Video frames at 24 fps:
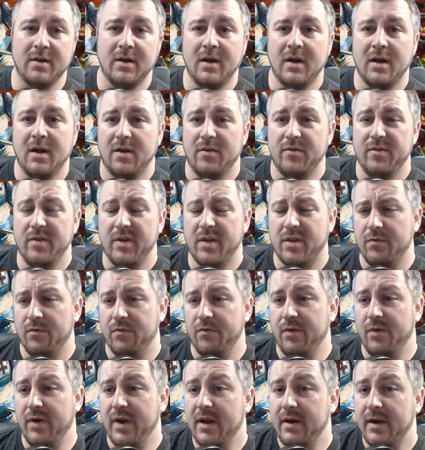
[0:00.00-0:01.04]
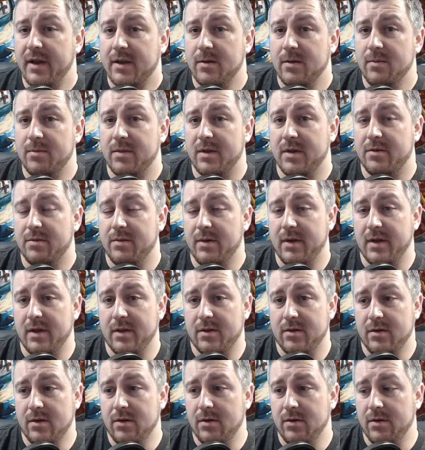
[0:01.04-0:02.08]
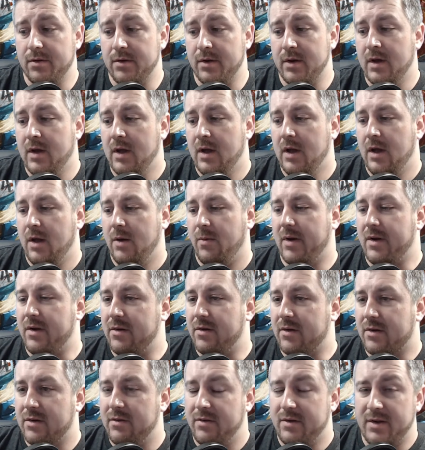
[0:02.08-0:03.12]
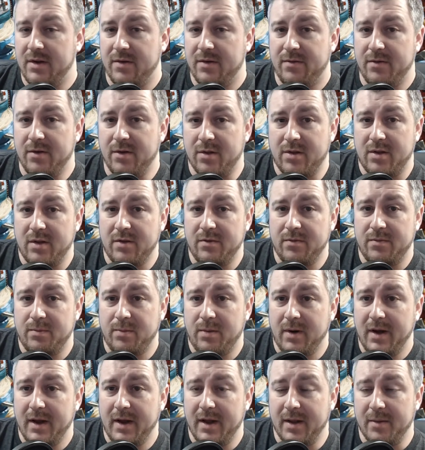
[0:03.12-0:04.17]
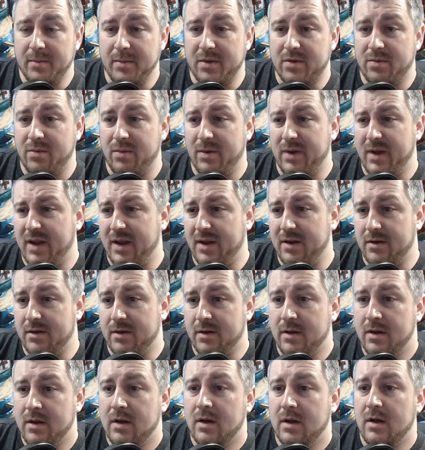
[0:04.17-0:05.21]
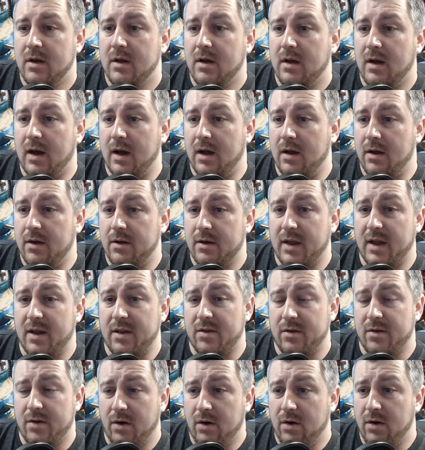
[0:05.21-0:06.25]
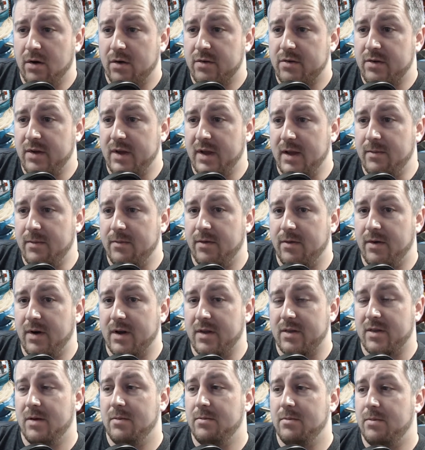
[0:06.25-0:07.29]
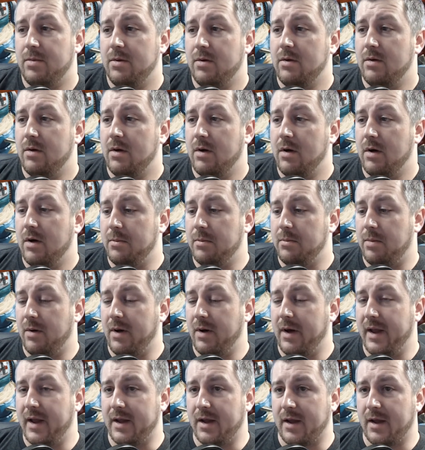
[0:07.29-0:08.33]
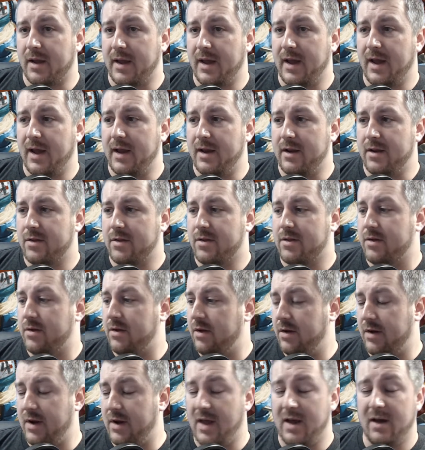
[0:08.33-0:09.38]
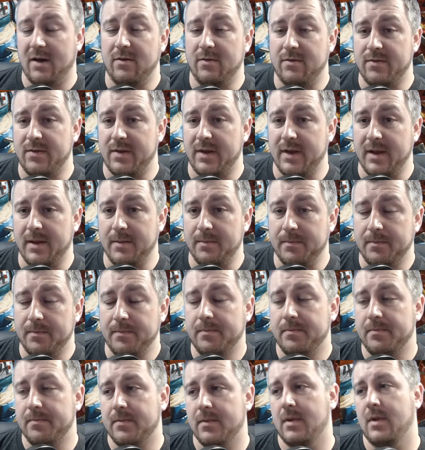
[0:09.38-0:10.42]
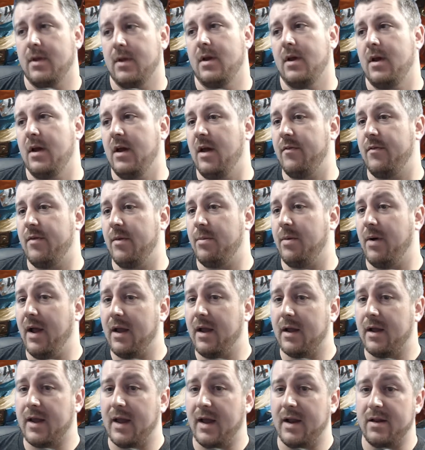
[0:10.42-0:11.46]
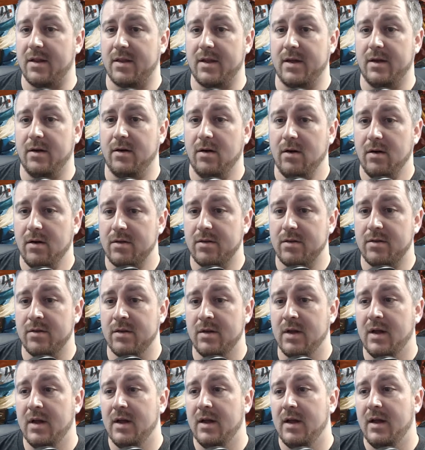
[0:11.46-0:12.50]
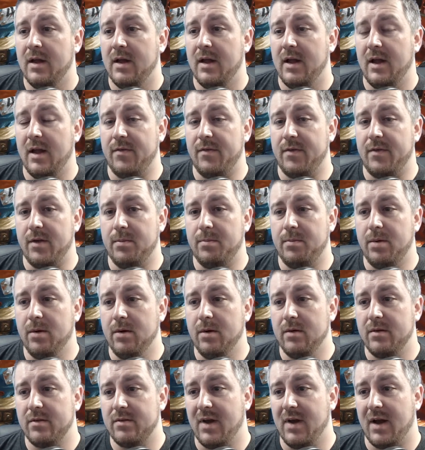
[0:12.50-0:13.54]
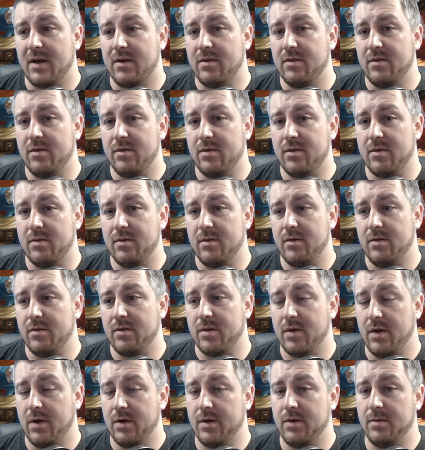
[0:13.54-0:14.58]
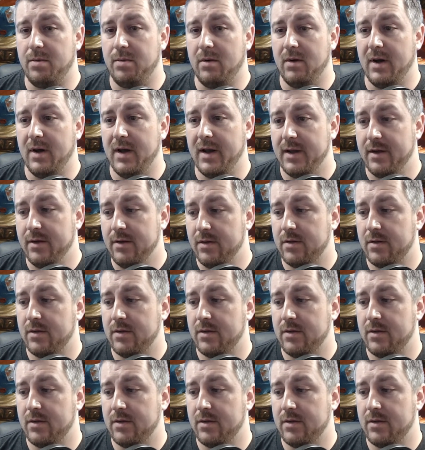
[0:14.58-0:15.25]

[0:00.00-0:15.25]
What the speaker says: this really comes into its own when you look at the difference of playing between against an Orc team, for example, and playing against an Elf team. If you're playing against the Orcs, if you put tackle zones on the players,